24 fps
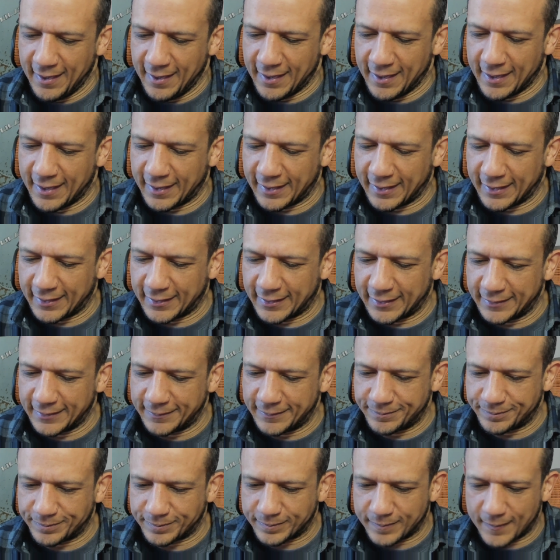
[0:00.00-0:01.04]
Yeah, just
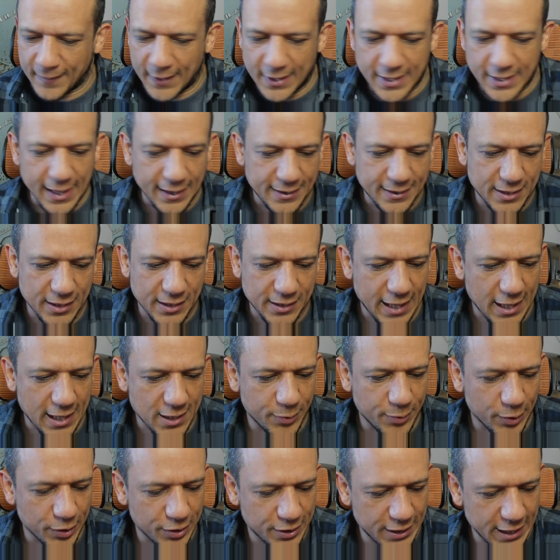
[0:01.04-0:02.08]
catch me on DMs, and if
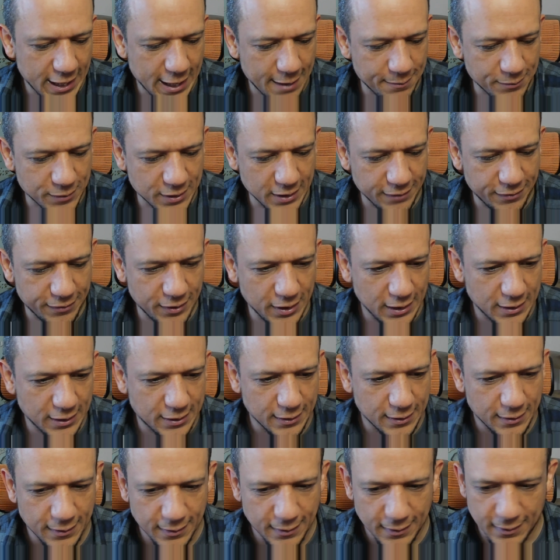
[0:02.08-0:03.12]
you've got any
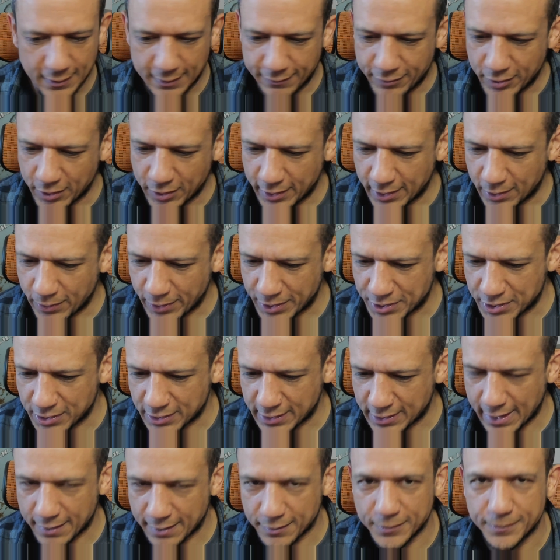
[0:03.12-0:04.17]
questions, Carol,
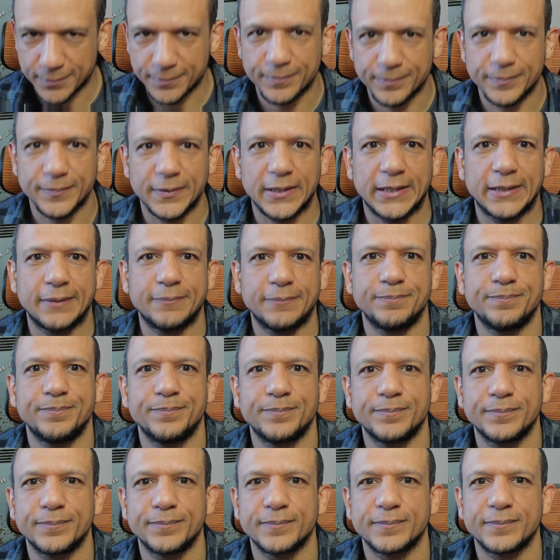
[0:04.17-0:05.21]
I'll jump
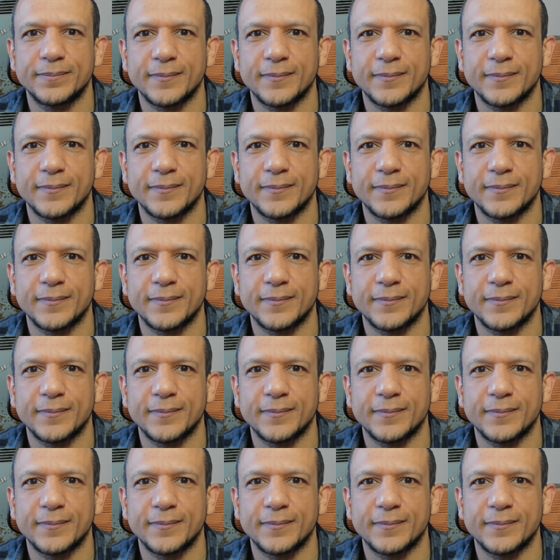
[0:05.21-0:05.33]
back in.